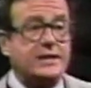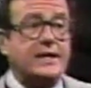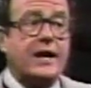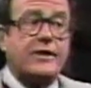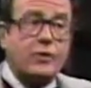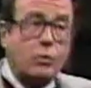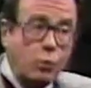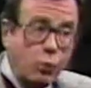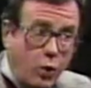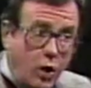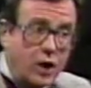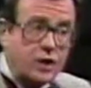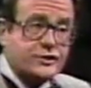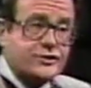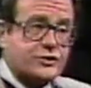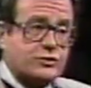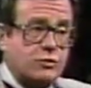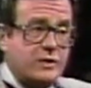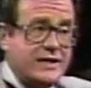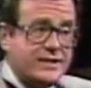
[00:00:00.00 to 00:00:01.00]
Now, the Wall
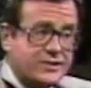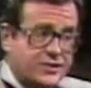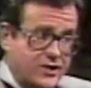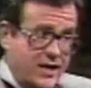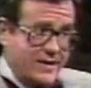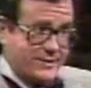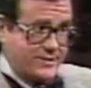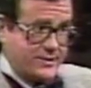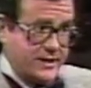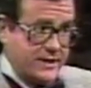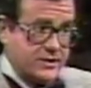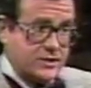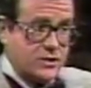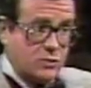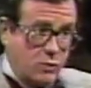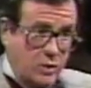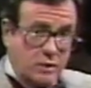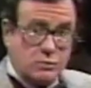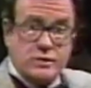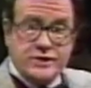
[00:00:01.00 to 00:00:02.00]
Street Jesse is the
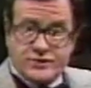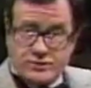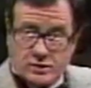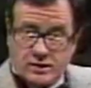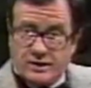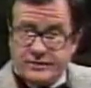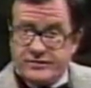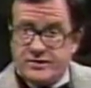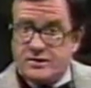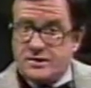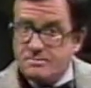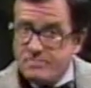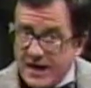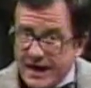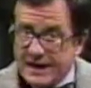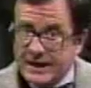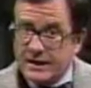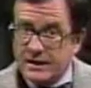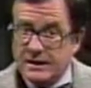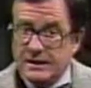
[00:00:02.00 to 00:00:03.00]
one we saw at the
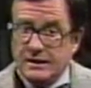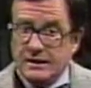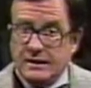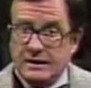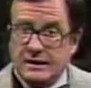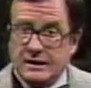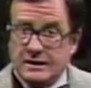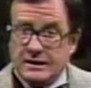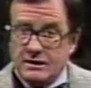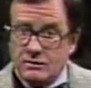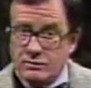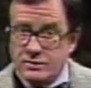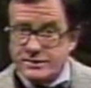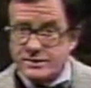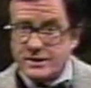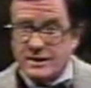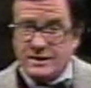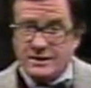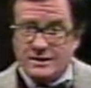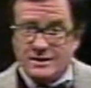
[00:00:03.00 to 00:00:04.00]
debate. And he would
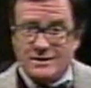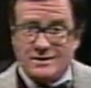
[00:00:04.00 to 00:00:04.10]
say,